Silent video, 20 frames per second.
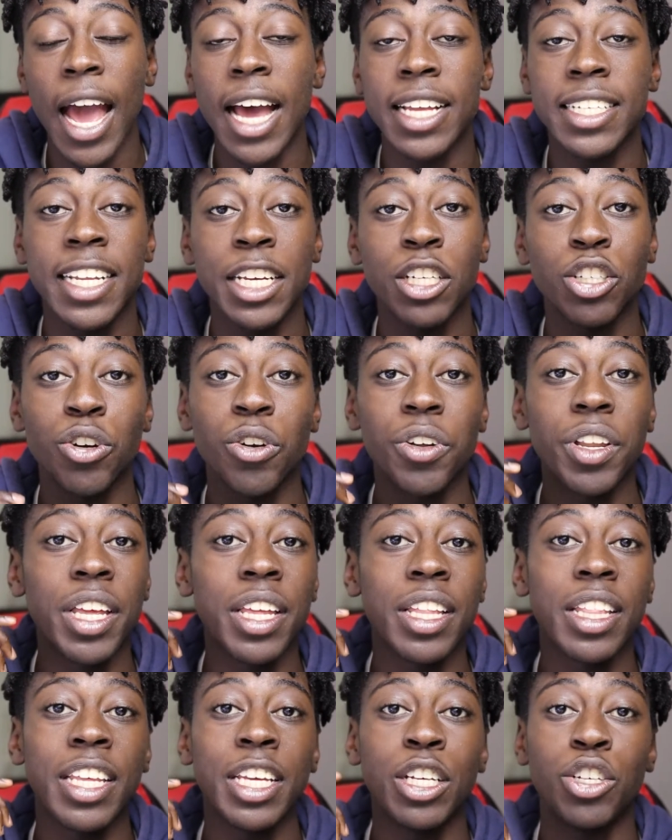as they showed
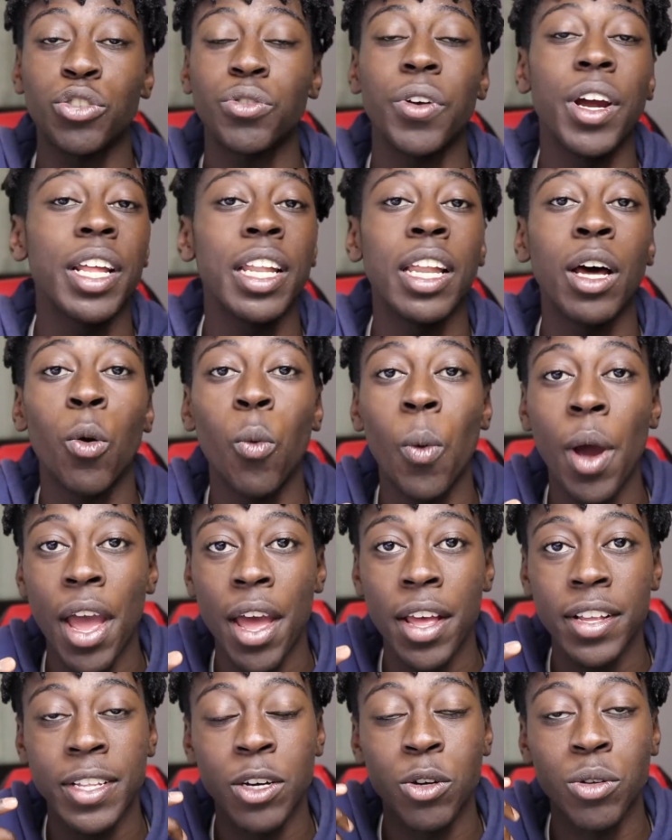in the trailer
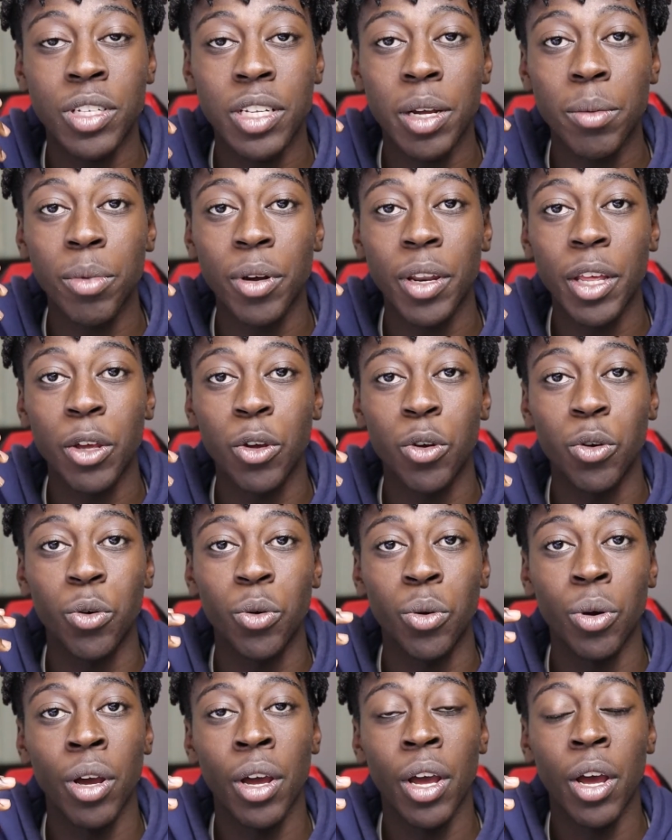where there was somebody
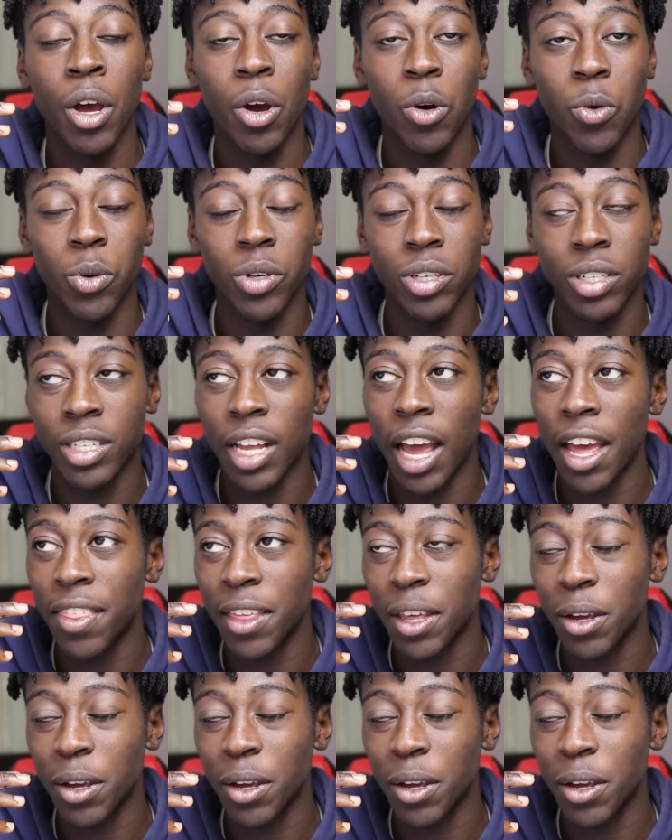who was, I